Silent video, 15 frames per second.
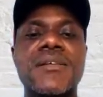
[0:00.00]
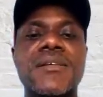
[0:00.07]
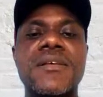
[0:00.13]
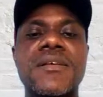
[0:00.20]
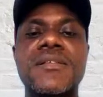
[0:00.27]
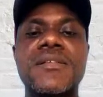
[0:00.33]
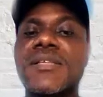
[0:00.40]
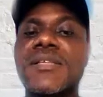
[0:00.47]

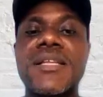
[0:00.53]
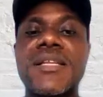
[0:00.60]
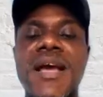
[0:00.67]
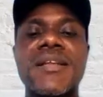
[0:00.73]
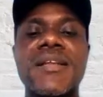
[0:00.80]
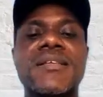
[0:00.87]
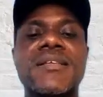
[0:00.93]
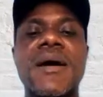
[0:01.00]
saying
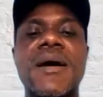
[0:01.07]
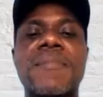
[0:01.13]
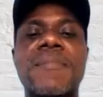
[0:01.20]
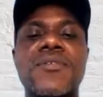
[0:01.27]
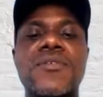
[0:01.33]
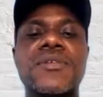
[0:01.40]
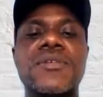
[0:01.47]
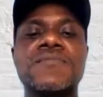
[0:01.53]
anything
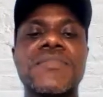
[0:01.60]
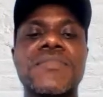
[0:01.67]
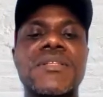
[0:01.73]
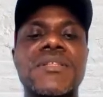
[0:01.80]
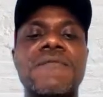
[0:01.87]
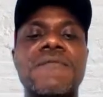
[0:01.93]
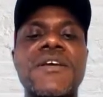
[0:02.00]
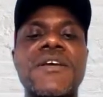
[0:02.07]
about
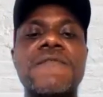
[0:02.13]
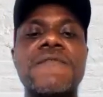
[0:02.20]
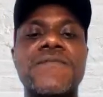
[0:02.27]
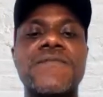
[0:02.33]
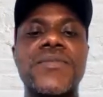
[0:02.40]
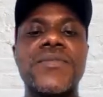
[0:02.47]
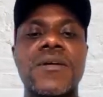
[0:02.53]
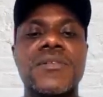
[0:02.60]
the
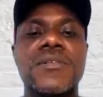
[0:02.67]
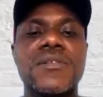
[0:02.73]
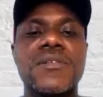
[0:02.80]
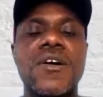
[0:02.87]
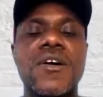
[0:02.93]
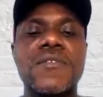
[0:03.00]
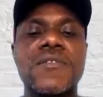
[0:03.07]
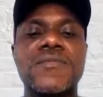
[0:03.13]
influx
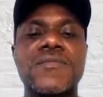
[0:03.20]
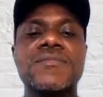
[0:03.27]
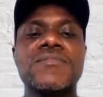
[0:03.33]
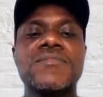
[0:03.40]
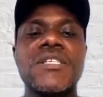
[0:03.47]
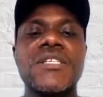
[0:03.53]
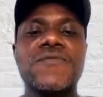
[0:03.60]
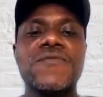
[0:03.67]
of
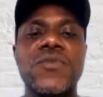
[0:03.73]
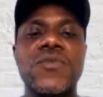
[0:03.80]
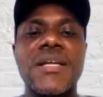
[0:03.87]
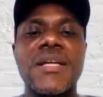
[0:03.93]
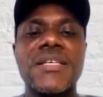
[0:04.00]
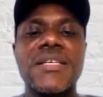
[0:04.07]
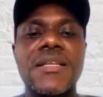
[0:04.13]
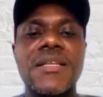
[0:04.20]
these
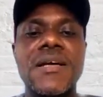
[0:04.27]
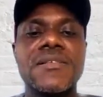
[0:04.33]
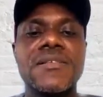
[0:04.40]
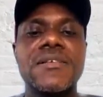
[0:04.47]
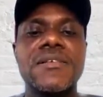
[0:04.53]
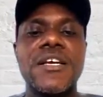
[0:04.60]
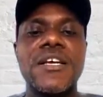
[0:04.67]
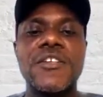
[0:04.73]
Fulani
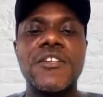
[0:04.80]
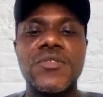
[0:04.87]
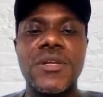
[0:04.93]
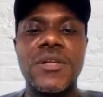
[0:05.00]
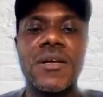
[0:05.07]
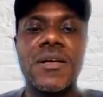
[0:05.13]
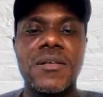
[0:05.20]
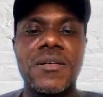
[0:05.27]
killers into
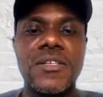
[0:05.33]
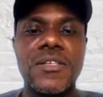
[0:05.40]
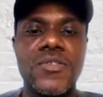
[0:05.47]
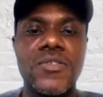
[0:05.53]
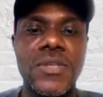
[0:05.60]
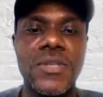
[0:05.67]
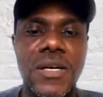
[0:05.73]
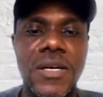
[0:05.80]

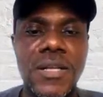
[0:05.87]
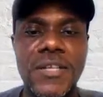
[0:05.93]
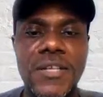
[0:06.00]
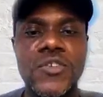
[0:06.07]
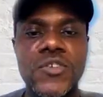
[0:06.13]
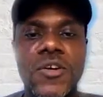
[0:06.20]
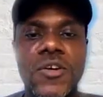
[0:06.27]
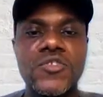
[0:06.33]
the
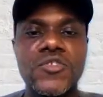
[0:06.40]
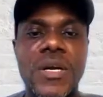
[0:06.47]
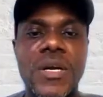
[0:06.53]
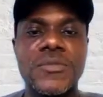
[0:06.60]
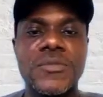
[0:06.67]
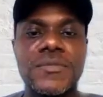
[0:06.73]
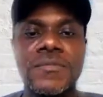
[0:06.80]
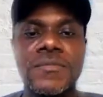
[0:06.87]
Nigeria
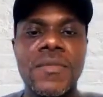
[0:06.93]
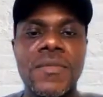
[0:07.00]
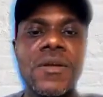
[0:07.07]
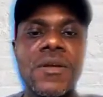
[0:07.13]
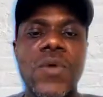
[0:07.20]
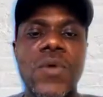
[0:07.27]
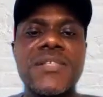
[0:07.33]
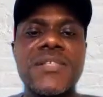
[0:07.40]
contraption.
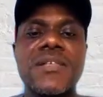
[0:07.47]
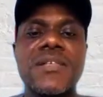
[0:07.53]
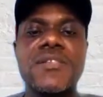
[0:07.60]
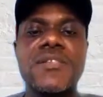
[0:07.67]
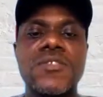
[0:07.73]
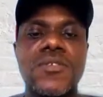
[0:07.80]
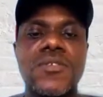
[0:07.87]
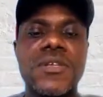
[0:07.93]
Why is it that
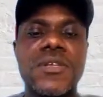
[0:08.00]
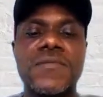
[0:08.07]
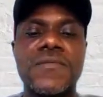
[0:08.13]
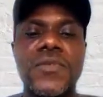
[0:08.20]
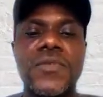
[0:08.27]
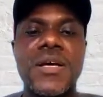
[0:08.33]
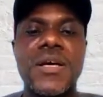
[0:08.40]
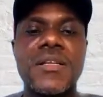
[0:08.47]

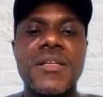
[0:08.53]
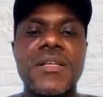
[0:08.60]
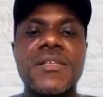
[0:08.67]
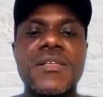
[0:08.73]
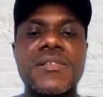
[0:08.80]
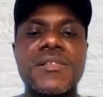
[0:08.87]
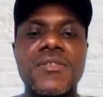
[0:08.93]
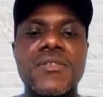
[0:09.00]
the
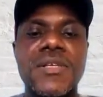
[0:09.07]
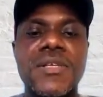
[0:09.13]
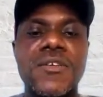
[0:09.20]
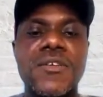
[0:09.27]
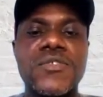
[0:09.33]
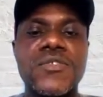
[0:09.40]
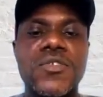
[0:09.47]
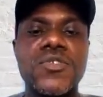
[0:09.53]
Sultan of
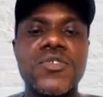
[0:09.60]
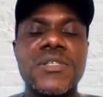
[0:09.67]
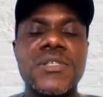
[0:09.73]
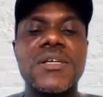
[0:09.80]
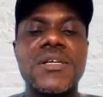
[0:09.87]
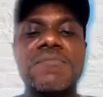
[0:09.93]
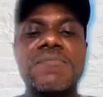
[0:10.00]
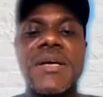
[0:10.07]
Sokoto is
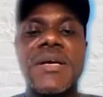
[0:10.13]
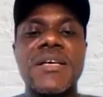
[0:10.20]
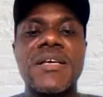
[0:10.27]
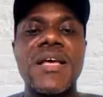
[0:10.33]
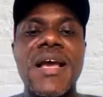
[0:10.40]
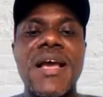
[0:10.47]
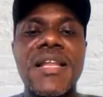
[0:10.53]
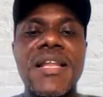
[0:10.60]
not making
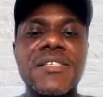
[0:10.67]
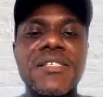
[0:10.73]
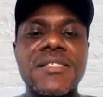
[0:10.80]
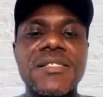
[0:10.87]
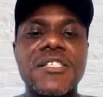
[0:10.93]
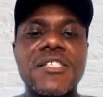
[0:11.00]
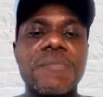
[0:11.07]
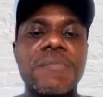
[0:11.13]
any
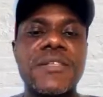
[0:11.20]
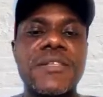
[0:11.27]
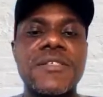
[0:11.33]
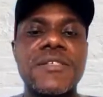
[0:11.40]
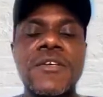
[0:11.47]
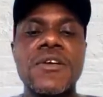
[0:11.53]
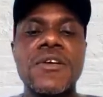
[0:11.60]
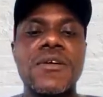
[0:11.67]
statement
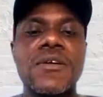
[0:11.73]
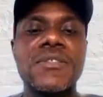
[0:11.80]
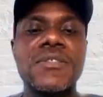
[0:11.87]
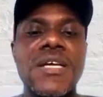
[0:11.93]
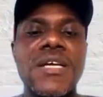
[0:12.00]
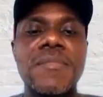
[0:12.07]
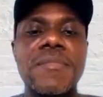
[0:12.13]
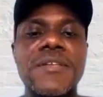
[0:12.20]

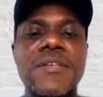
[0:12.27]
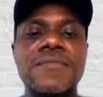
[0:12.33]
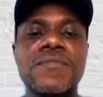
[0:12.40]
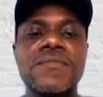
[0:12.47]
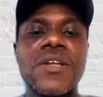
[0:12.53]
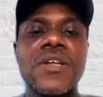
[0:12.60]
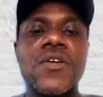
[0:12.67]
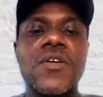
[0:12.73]
condemning
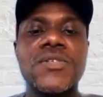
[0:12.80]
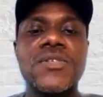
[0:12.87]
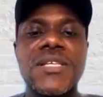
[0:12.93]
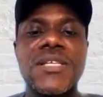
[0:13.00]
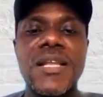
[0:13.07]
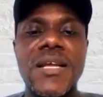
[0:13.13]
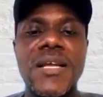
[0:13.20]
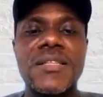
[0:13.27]
or
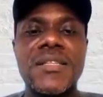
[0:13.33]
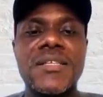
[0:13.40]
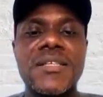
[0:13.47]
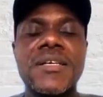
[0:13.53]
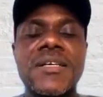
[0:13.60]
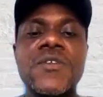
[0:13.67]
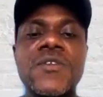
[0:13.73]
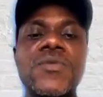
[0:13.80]
saying anything?
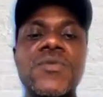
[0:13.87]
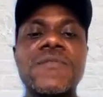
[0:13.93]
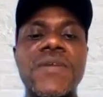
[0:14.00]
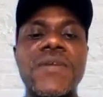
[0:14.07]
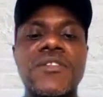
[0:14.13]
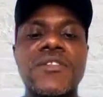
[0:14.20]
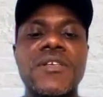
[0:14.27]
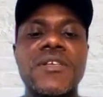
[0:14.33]
In
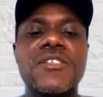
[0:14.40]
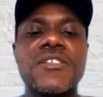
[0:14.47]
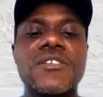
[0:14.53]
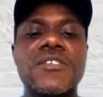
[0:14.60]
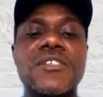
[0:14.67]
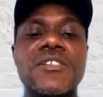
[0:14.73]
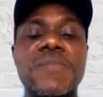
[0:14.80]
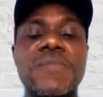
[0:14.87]
fact, in
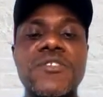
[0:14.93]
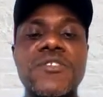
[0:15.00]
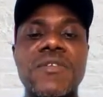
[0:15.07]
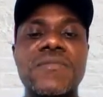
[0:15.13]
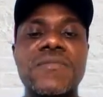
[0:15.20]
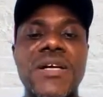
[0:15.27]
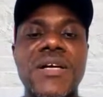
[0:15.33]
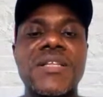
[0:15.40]
spite of the
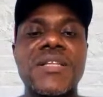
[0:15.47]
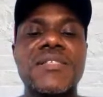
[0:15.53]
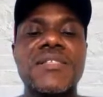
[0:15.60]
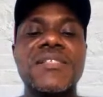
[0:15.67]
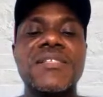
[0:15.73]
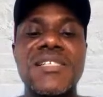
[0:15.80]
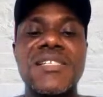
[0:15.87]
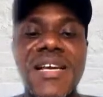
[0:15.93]
fact that
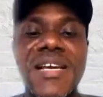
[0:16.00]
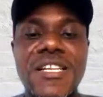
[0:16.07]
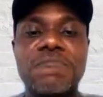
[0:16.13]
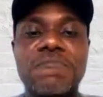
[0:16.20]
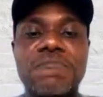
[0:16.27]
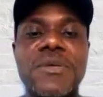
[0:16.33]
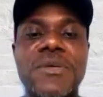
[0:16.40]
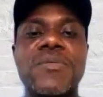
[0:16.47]
daily
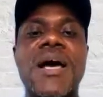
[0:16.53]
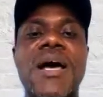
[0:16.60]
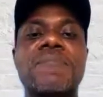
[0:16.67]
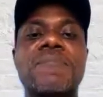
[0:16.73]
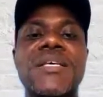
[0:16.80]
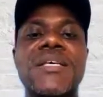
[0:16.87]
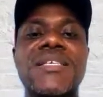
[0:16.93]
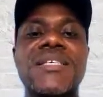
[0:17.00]
people are
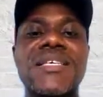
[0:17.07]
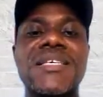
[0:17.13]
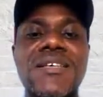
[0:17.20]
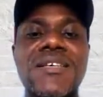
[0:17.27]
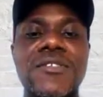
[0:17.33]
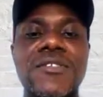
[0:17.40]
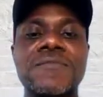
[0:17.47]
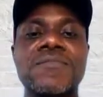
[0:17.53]
being
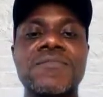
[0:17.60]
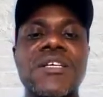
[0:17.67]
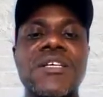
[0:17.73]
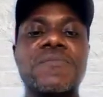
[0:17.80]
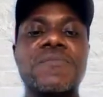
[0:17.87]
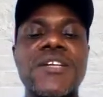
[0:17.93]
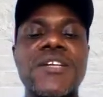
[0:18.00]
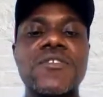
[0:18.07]
killed, in
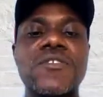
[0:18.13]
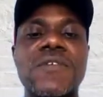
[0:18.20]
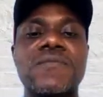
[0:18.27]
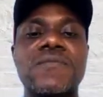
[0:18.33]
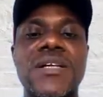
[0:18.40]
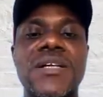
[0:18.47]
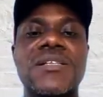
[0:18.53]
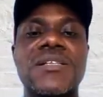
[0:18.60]
spite of the
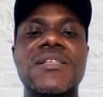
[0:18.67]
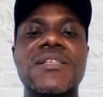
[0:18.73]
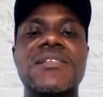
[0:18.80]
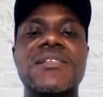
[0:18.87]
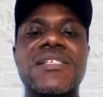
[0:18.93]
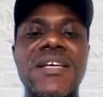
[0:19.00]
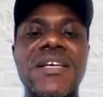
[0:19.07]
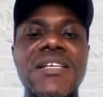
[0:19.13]
fact that
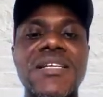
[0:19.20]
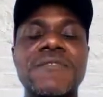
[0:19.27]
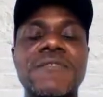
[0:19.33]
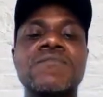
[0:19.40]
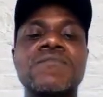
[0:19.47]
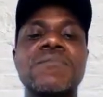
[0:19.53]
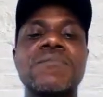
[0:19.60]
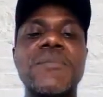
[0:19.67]
daily
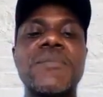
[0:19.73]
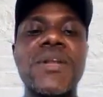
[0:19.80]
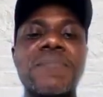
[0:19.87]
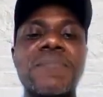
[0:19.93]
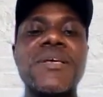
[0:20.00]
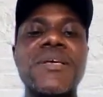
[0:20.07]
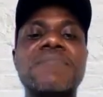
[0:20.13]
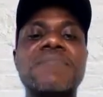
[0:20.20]
people are
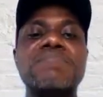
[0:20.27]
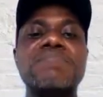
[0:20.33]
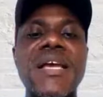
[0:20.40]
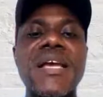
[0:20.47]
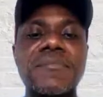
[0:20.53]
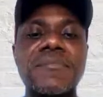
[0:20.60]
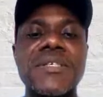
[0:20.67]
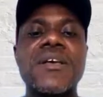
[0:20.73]
being
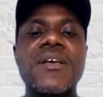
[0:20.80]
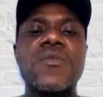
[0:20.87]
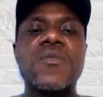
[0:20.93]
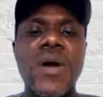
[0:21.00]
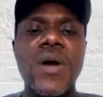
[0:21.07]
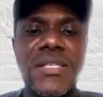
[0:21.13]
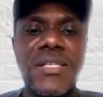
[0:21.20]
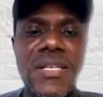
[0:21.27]
maimed,
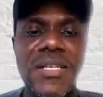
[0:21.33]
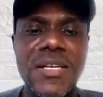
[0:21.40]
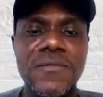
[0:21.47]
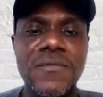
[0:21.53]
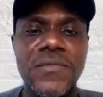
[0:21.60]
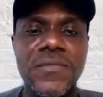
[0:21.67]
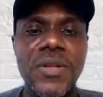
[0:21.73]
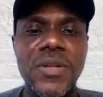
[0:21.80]
why is it that the
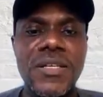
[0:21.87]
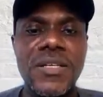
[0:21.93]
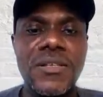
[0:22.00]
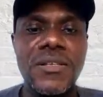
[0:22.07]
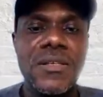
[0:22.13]
Fulani